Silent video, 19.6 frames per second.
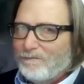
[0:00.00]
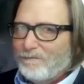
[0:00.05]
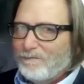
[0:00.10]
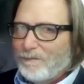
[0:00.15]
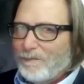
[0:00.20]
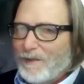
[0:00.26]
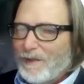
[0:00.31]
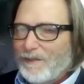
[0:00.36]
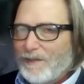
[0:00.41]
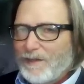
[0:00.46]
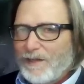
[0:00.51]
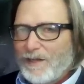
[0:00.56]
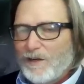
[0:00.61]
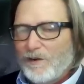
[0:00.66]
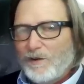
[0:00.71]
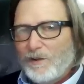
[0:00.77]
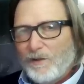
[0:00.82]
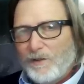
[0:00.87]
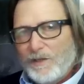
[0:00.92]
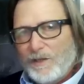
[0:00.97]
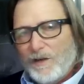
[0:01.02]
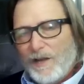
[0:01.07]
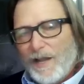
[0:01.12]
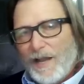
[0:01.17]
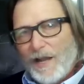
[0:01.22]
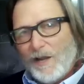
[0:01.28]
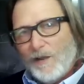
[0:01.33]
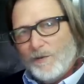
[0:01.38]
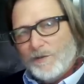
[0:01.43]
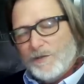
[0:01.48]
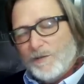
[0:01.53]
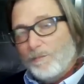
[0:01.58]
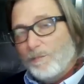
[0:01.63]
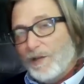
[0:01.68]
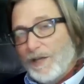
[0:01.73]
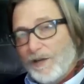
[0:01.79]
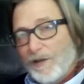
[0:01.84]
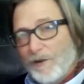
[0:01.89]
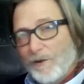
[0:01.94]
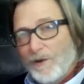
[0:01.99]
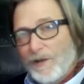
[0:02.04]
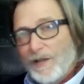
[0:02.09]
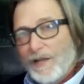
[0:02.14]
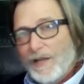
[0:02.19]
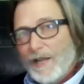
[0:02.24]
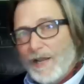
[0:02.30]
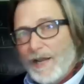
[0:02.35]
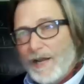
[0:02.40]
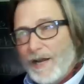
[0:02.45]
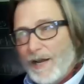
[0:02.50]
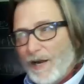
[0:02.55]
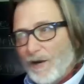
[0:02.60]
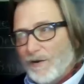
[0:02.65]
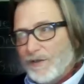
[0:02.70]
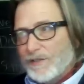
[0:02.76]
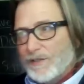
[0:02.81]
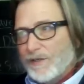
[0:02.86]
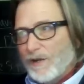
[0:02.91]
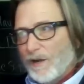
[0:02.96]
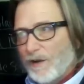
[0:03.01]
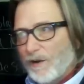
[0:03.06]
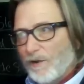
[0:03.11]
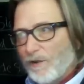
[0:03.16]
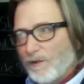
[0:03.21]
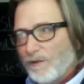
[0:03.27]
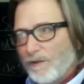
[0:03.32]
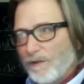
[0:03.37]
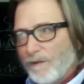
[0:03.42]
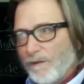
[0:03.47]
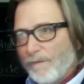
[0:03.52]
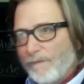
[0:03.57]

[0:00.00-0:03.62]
and here you'll hear echoes of Plato and Aristotle,